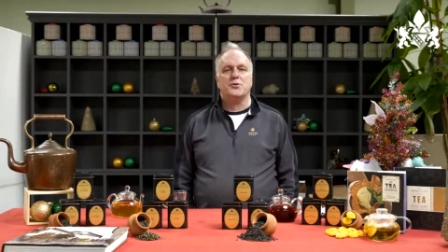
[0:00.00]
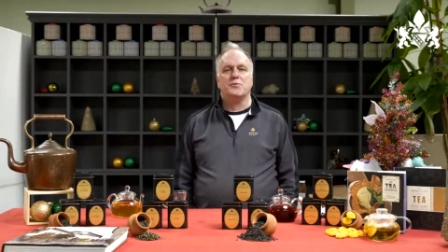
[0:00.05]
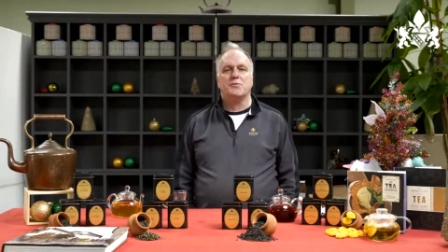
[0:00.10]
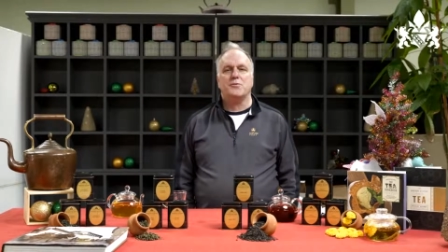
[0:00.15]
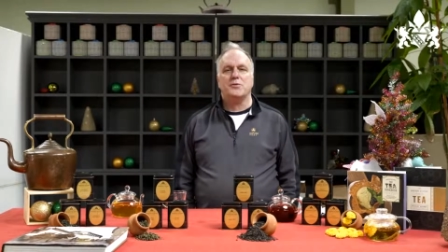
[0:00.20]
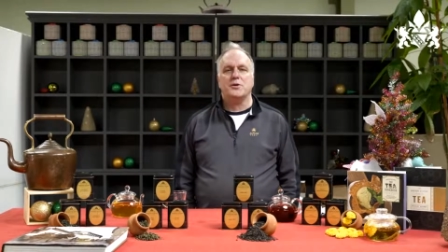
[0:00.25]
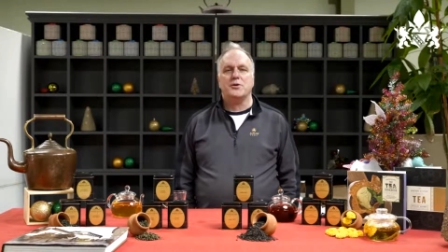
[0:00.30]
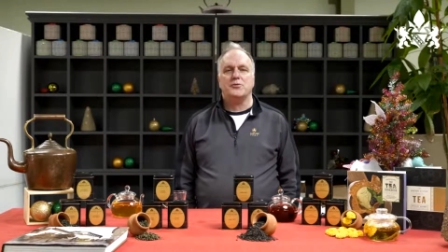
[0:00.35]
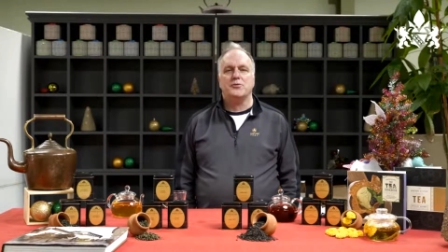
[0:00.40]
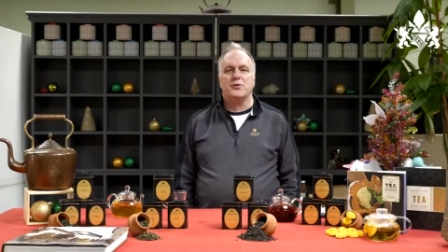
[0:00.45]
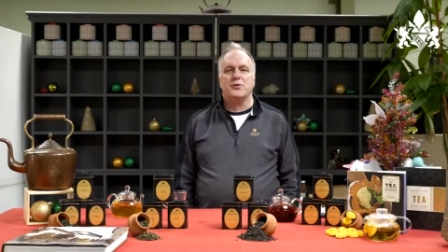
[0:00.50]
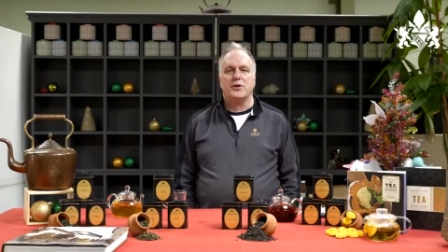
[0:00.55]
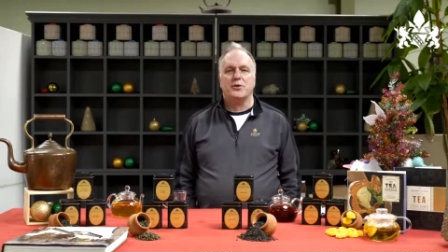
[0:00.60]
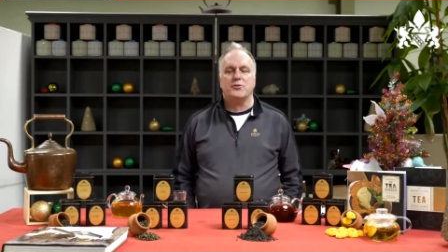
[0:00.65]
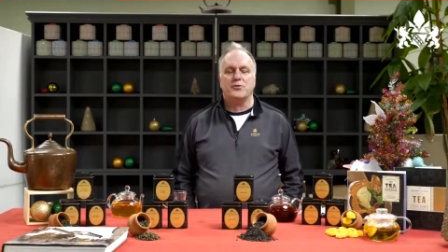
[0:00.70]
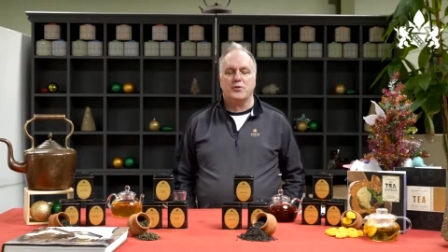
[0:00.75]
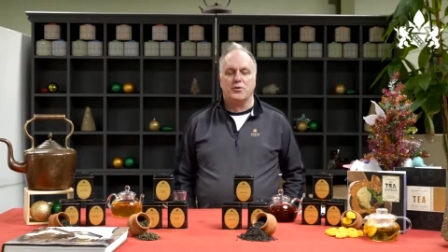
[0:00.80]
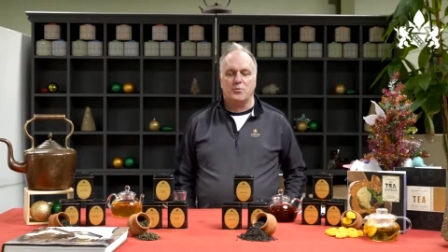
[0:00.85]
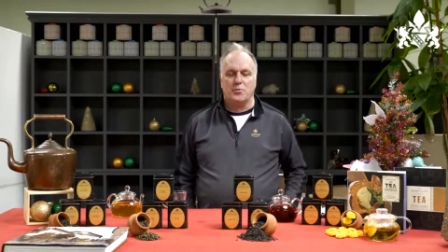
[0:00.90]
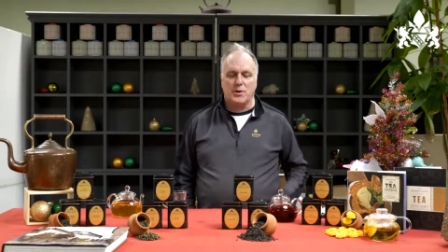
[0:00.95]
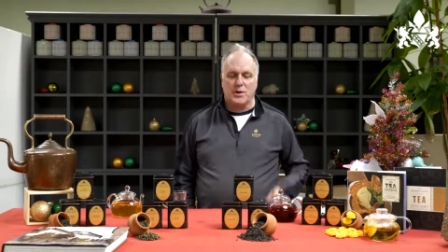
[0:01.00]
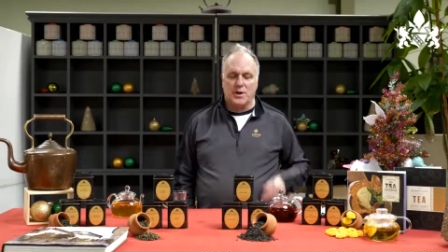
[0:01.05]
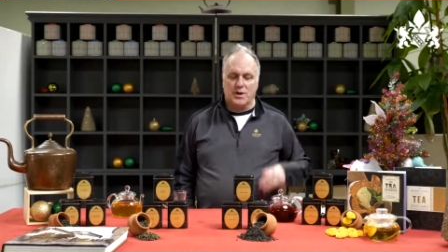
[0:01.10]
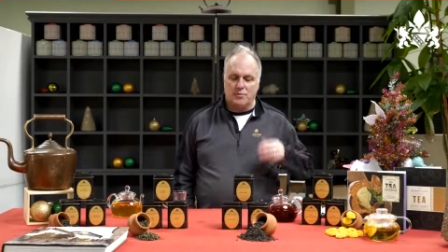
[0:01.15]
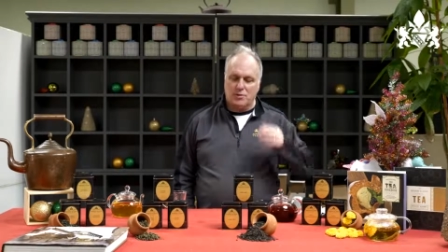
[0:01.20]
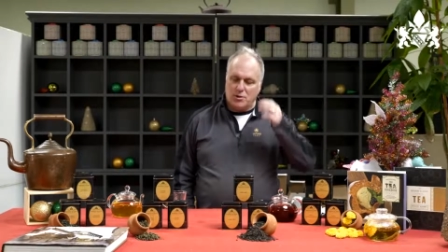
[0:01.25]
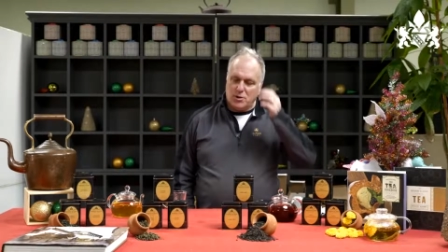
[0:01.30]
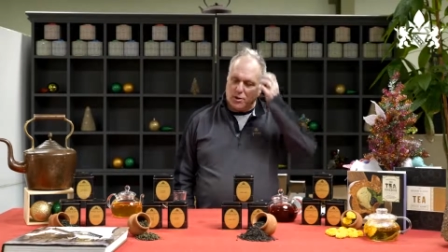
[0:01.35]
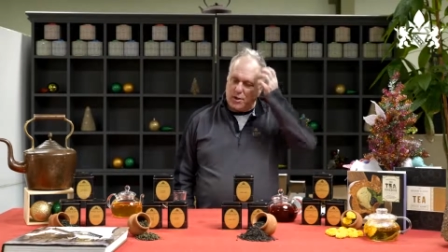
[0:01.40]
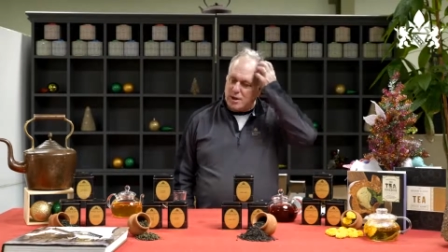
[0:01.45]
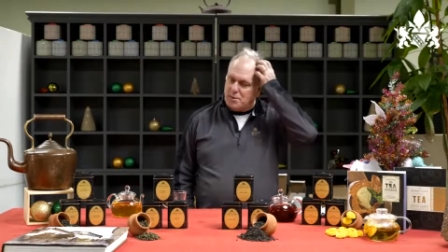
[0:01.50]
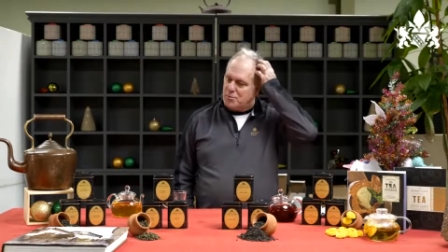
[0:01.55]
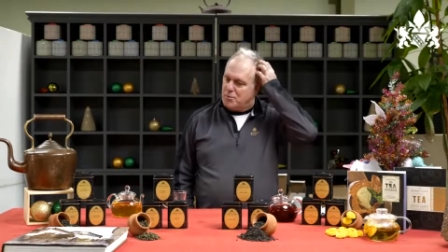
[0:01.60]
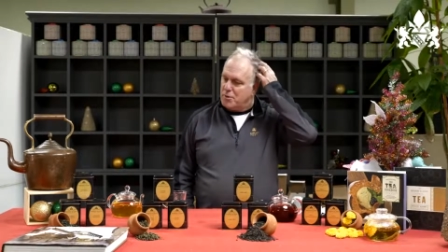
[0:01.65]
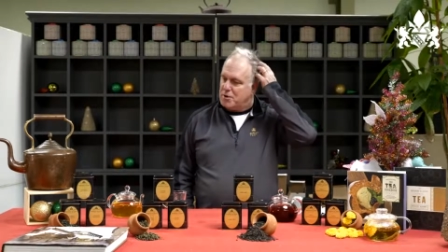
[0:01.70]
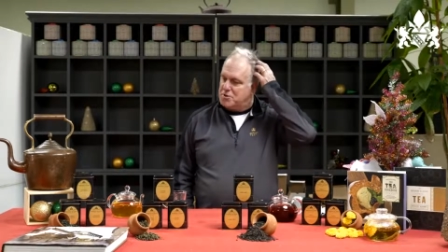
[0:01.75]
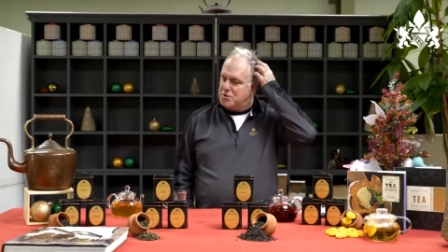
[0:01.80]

So we have a little operation down there.